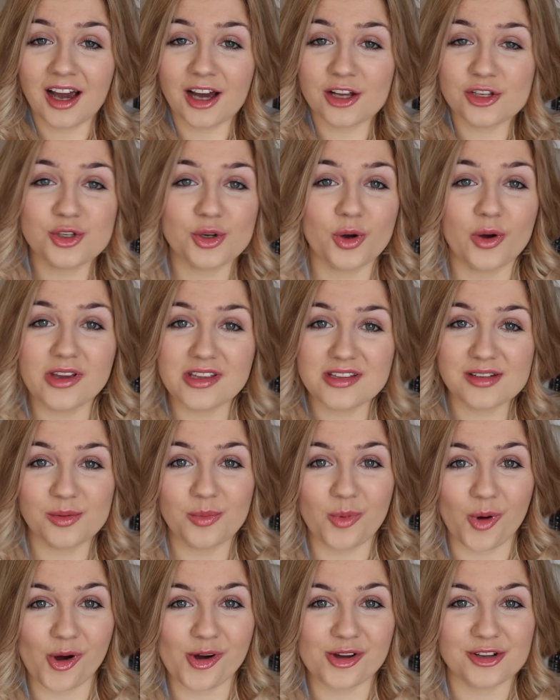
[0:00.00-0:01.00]
a joy
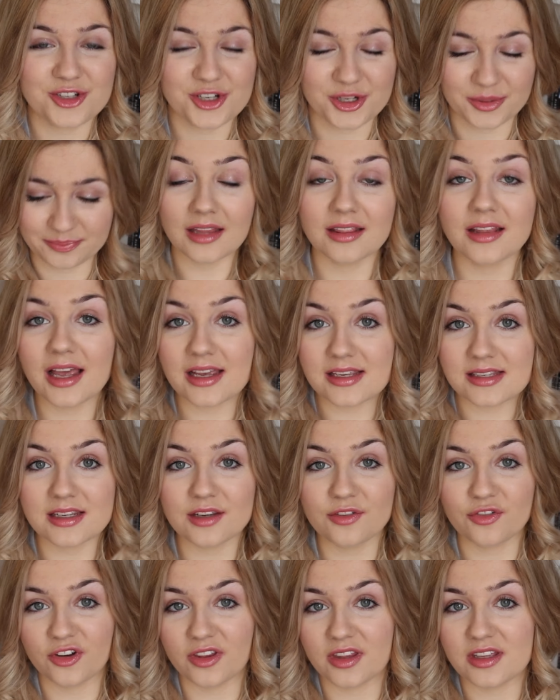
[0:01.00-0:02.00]
to watch. And
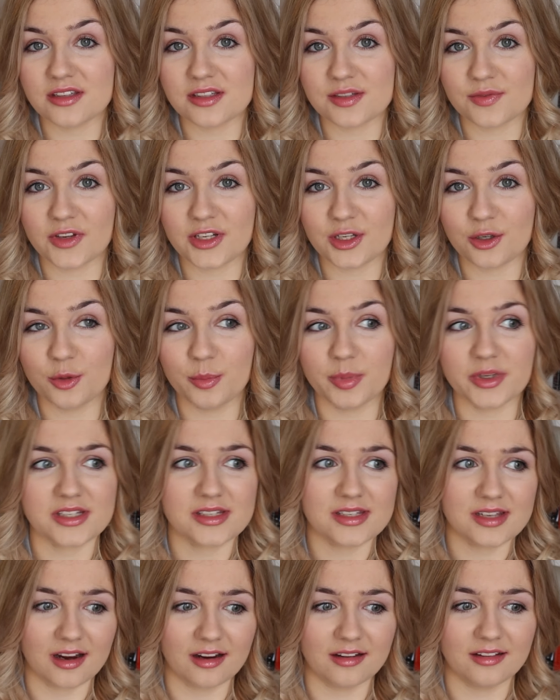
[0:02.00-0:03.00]
lastly for this video, but
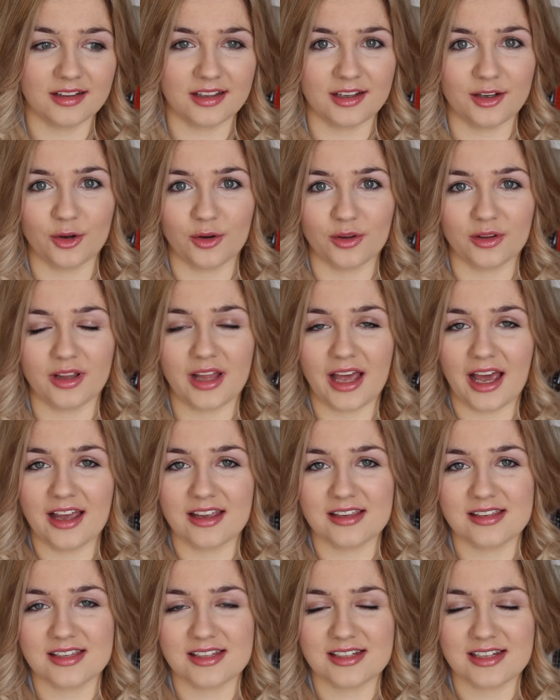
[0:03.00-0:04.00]
certainly not
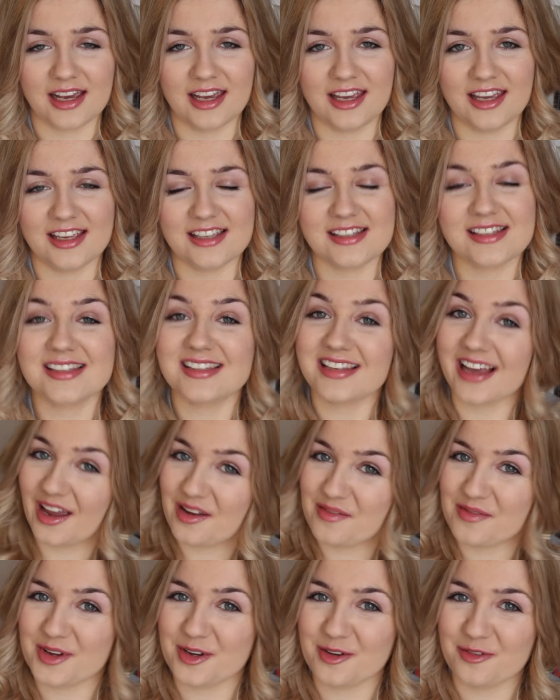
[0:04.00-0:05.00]
last, is
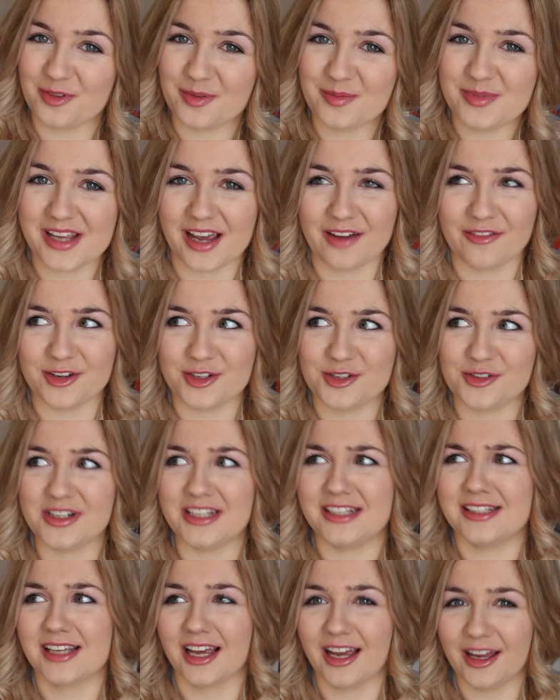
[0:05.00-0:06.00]
Simon from Savage
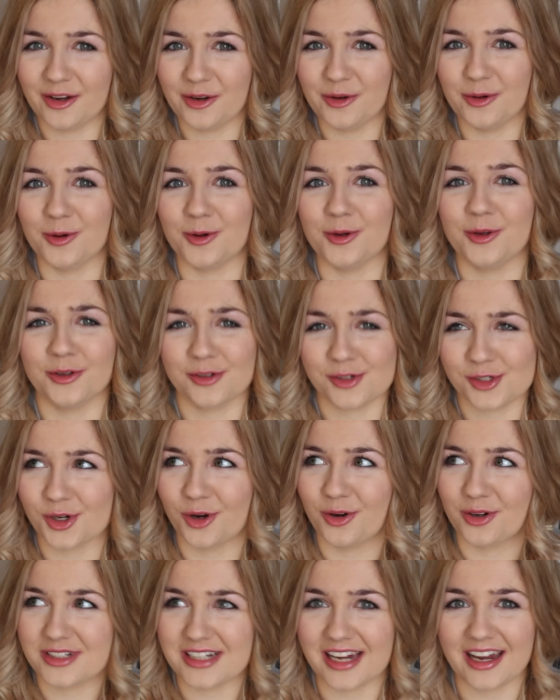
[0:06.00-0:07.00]
Reads. I know, you're
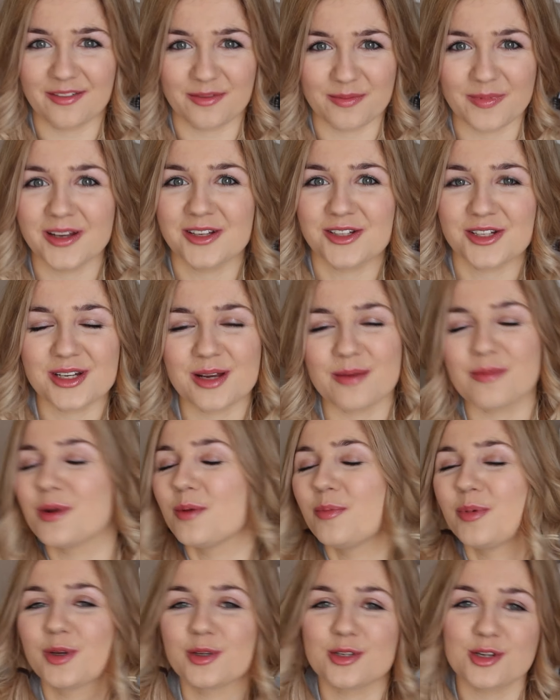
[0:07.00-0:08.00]
shocked I haven't mentioned him in
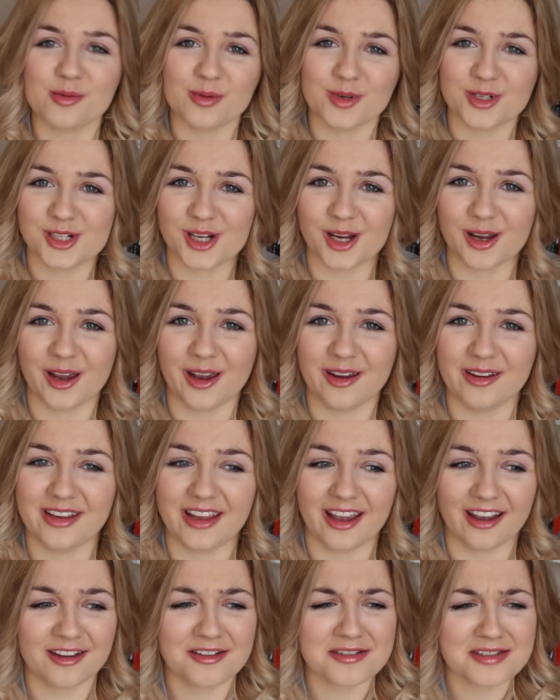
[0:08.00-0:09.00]
a BookTuber shout out
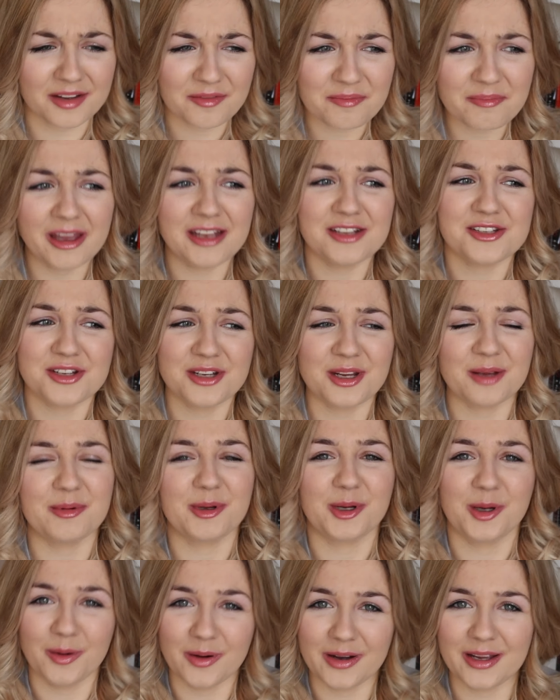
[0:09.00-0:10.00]
yet, because I've mentioned him in